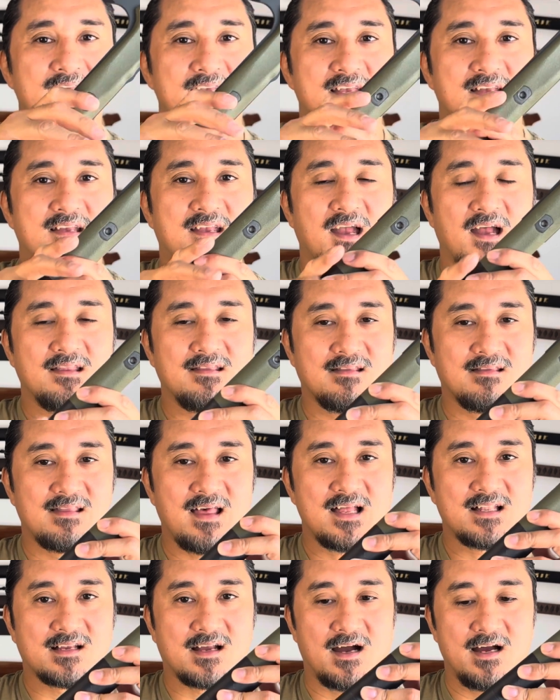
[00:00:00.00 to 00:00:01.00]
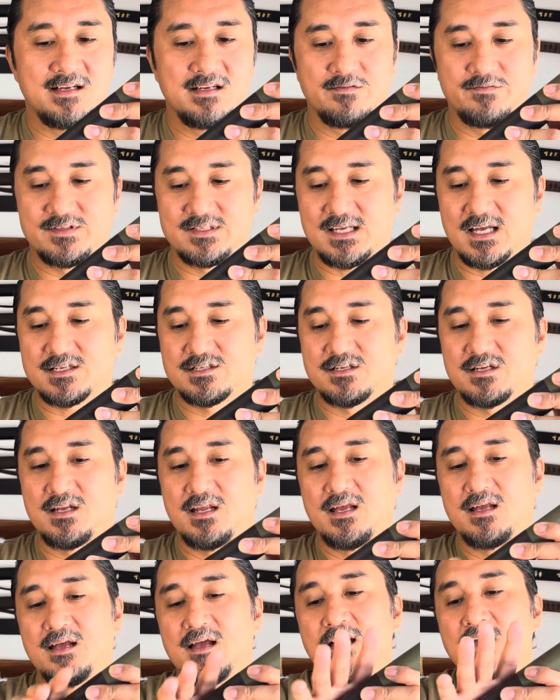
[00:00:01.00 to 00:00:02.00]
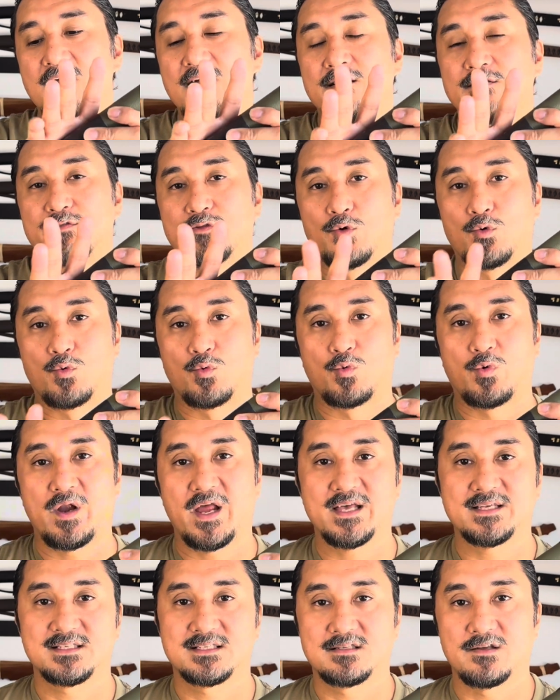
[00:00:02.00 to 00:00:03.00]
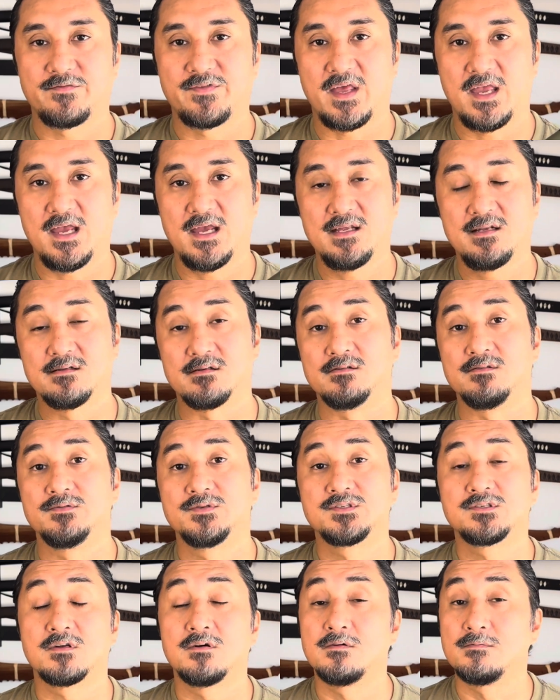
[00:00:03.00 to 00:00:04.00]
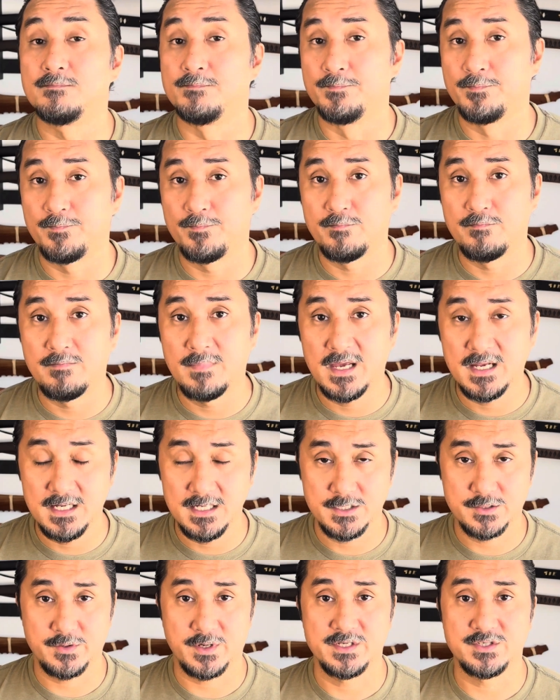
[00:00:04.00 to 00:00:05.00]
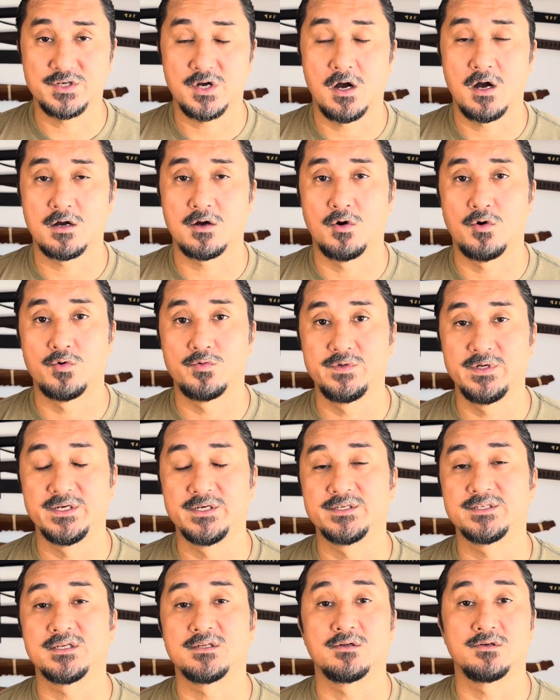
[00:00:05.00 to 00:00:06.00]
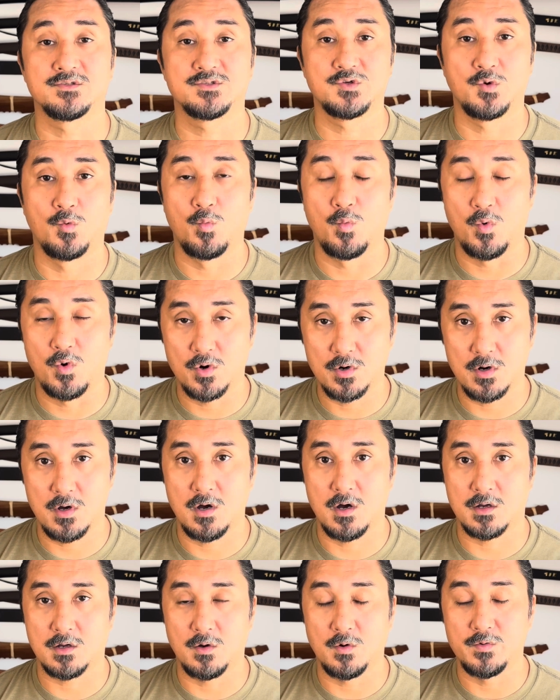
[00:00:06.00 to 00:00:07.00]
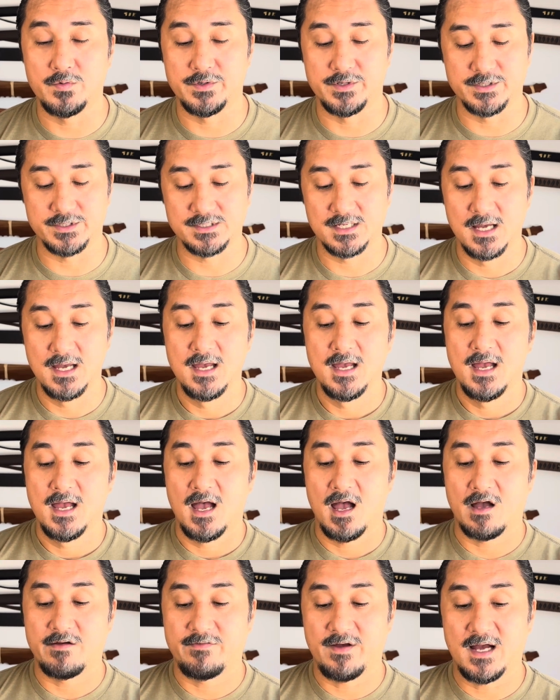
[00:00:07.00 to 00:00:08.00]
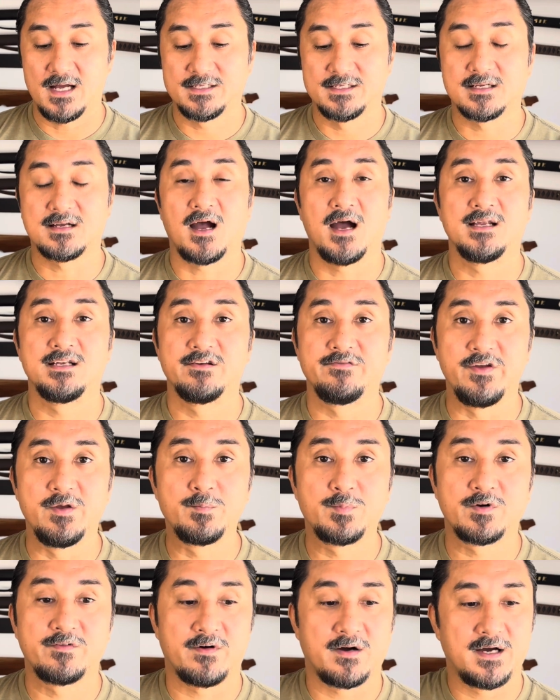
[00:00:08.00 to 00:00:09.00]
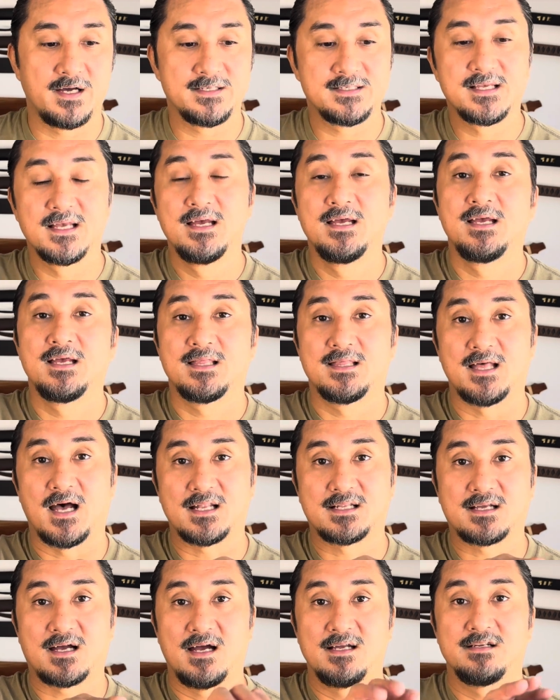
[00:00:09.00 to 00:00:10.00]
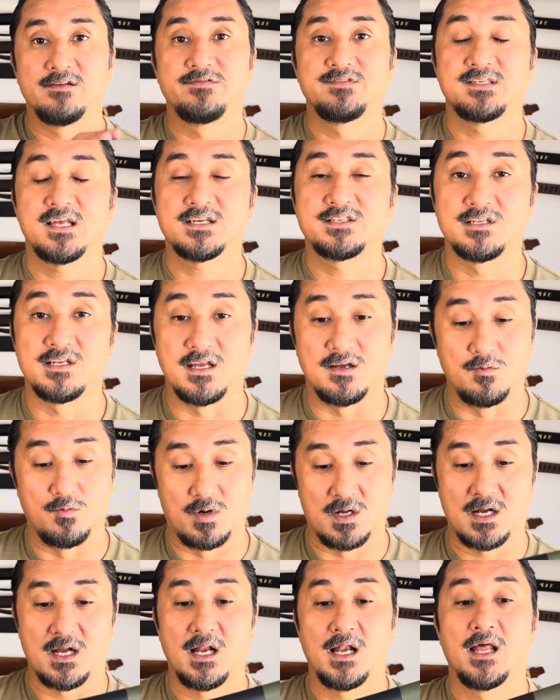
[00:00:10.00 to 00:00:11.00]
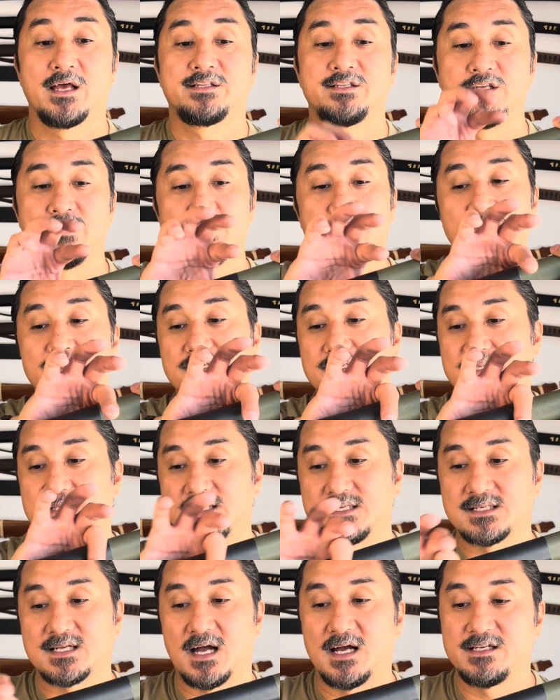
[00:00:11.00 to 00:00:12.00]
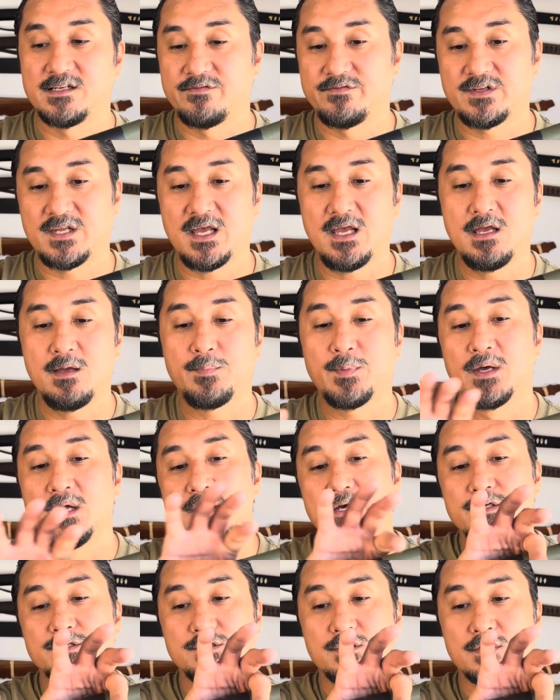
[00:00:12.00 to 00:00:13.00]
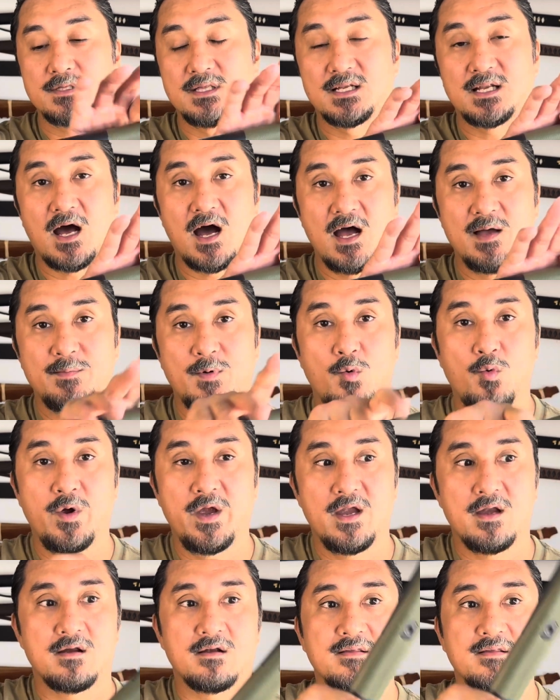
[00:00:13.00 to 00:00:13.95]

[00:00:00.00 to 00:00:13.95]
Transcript: get that kind of sectioning the rest of the handle. So many Trenchhawk owners and also Warhawk owners have had to kind of improvise that kind of sectioning. What I like to use is this kind of tape so that I'm aware